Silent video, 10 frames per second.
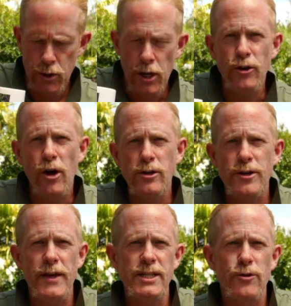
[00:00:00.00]
You notice that
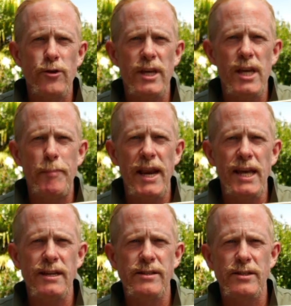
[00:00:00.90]
these are in the
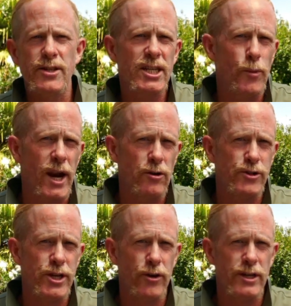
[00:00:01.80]
Benny's 6100
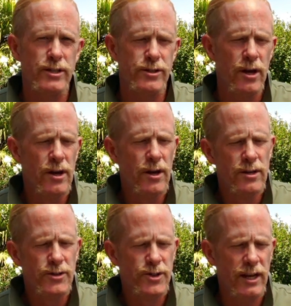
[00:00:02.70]
series
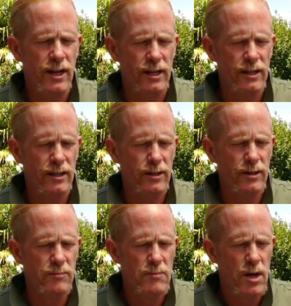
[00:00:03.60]
seedling
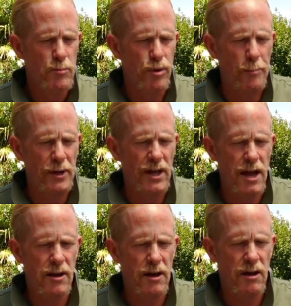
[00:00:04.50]

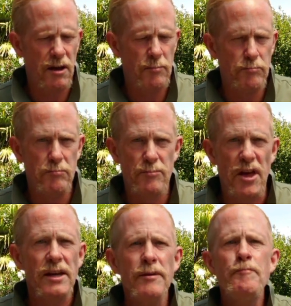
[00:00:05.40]
propagator
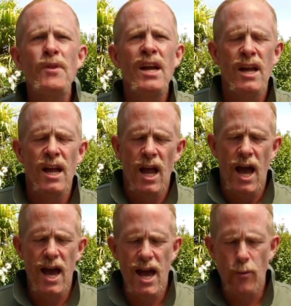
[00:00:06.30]
thing,
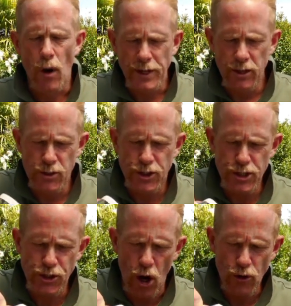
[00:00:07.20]
and what we're going to do is
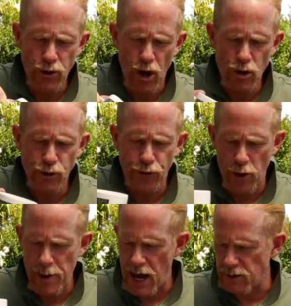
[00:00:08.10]
just soak those for
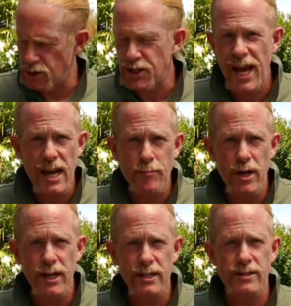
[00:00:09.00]
about 10
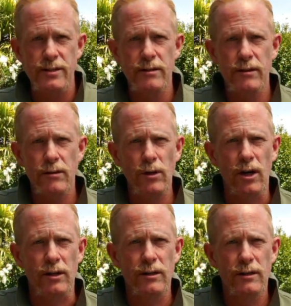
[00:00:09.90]
minutes. Oh,
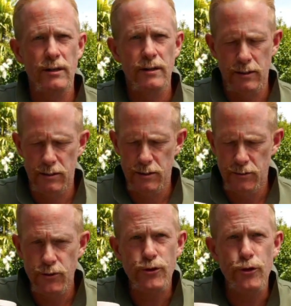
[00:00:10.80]
look,
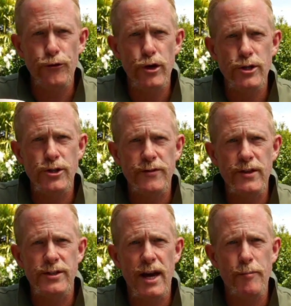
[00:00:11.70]
two versions of the
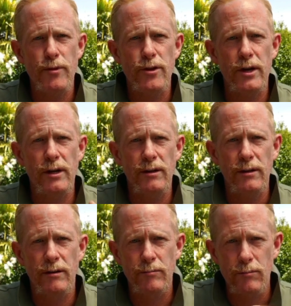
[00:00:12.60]
same thing,
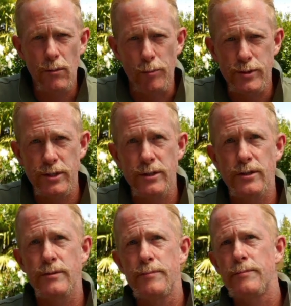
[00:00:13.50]
opposites.